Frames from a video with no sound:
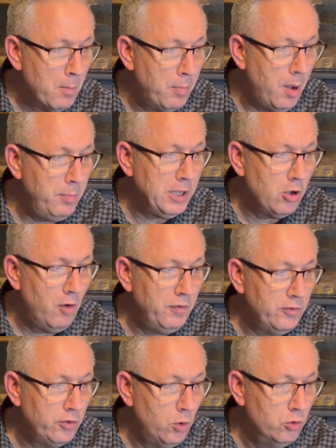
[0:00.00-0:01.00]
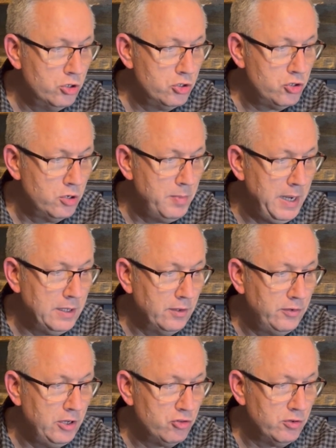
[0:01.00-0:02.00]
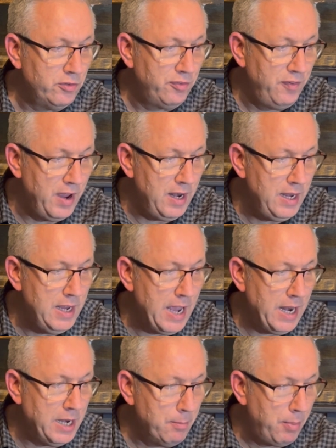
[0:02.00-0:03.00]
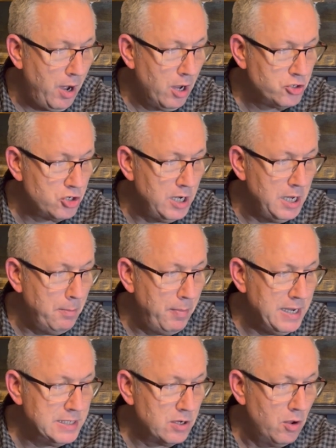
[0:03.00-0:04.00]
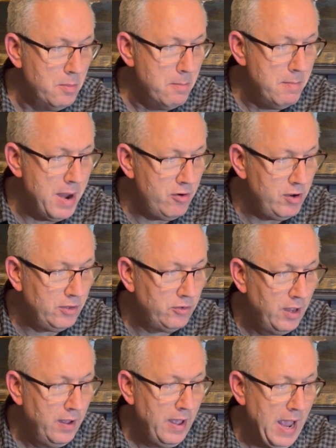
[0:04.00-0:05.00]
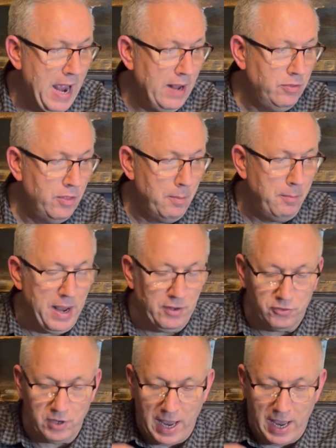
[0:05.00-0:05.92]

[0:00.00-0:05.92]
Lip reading: public office holders should make decisions fairly and impartially based on merit and the best